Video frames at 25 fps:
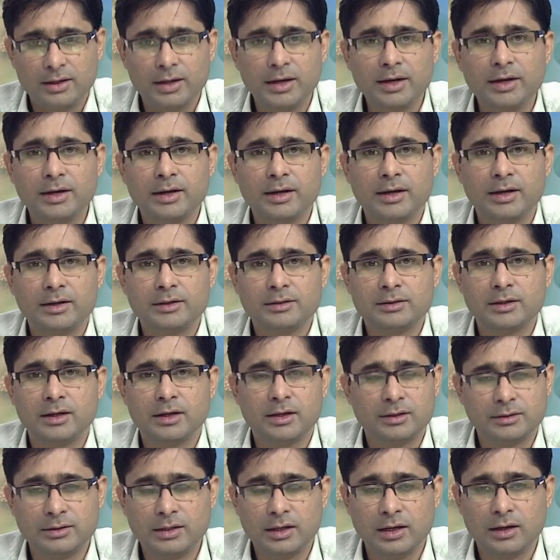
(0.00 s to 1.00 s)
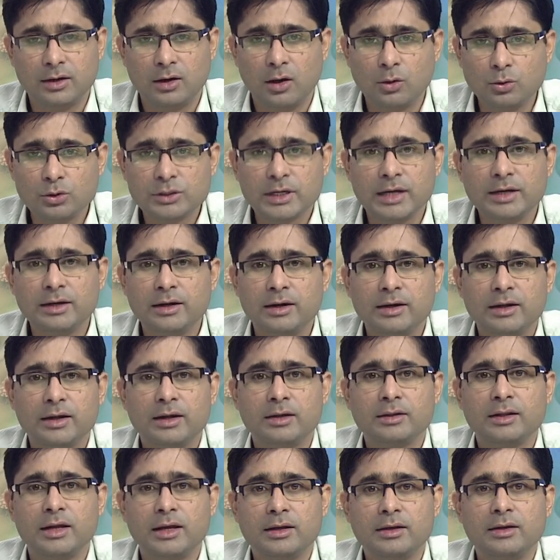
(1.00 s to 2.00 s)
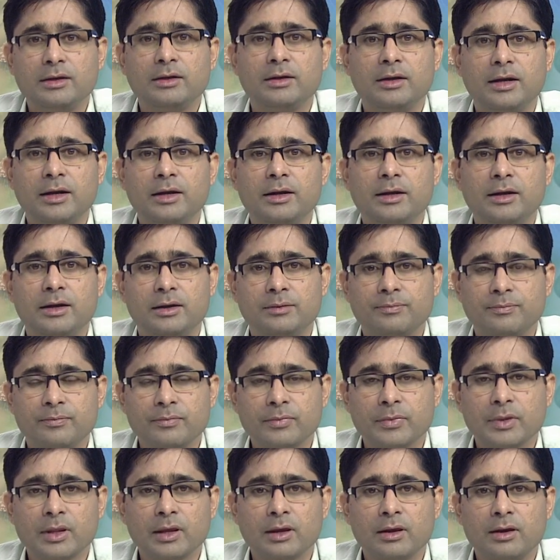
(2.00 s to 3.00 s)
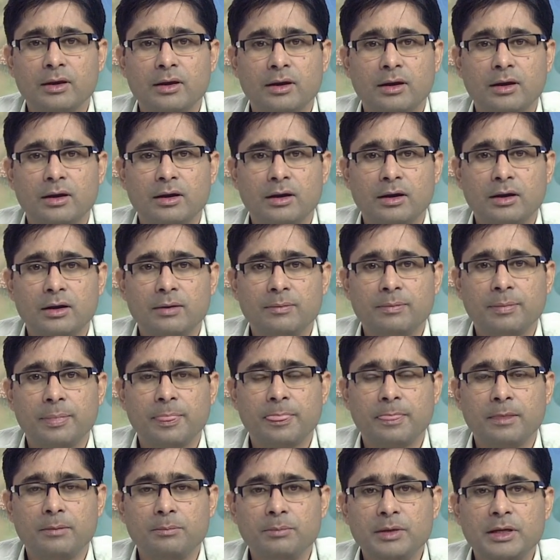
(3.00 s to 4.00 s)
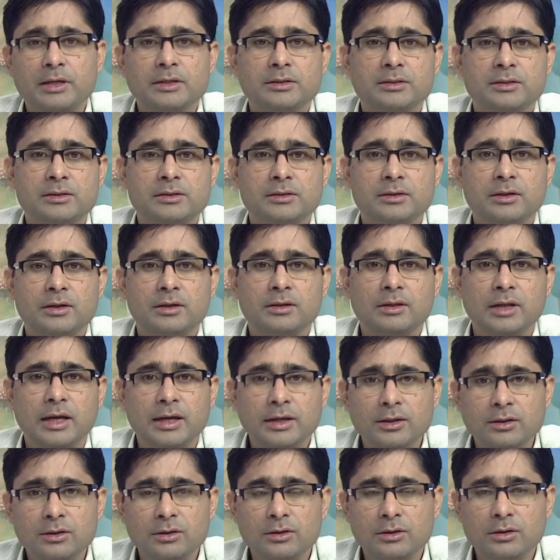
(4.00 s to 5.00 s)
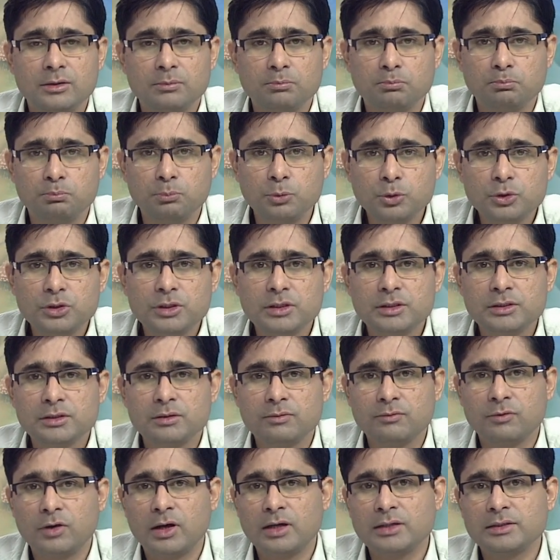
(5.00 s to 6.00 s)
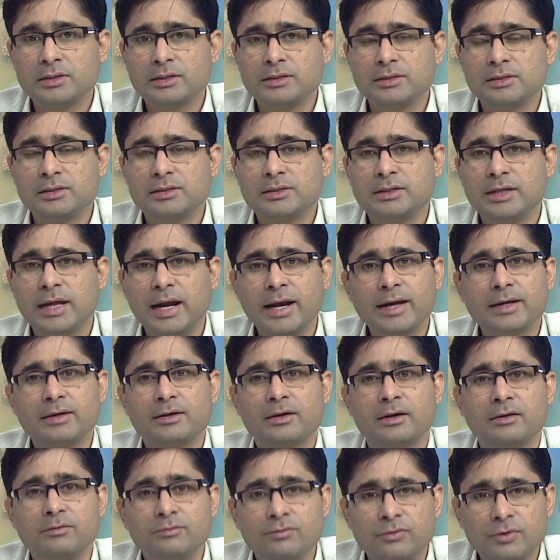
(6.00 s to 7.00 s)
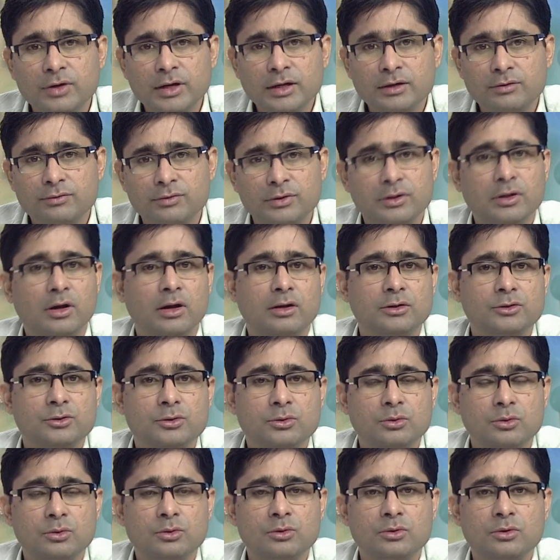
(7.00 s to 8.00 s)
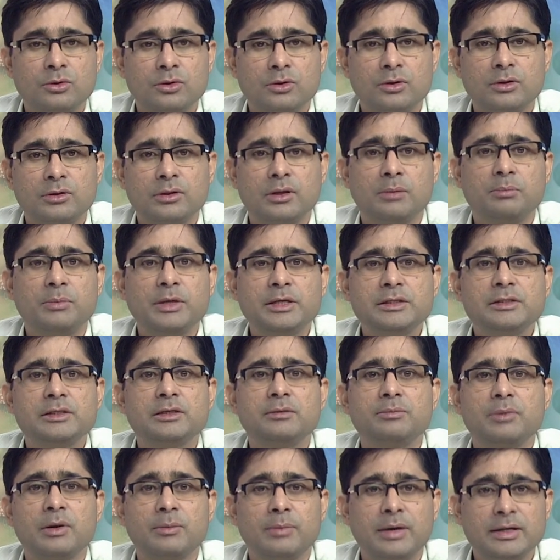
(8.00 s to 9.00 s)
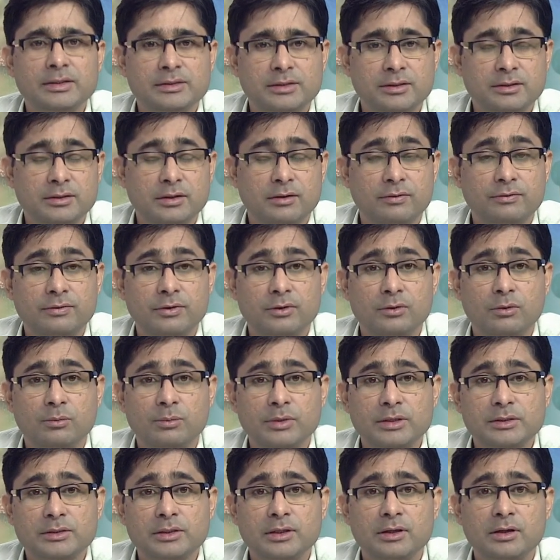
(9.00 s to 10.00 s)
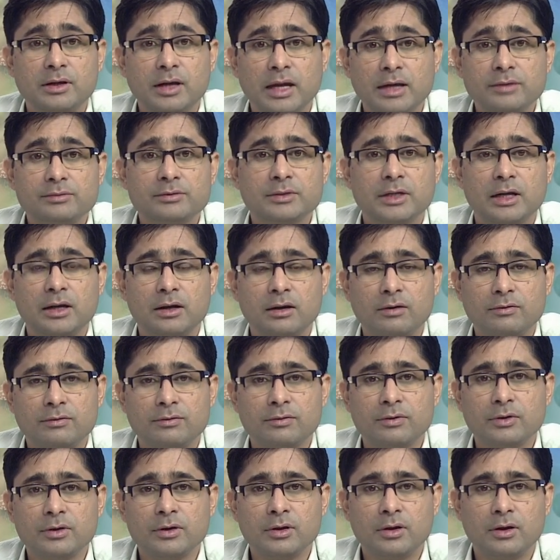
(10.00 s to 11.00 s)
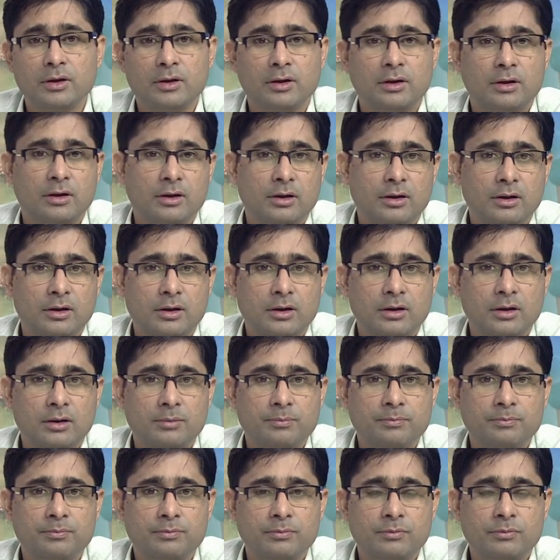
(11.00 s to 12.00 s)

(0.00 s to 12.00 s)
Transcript: India, uh, uh, outside India than in India, uh, because the Hind Buddhism was in direct conflict with also the basic premises of you know basic lifestyle of uh,